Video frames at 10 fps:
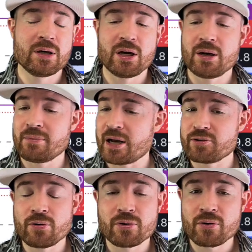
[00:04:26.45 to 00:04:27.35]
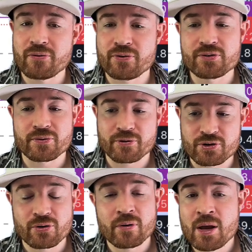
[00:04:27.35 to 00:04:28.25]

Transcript: I don't know the future for sure.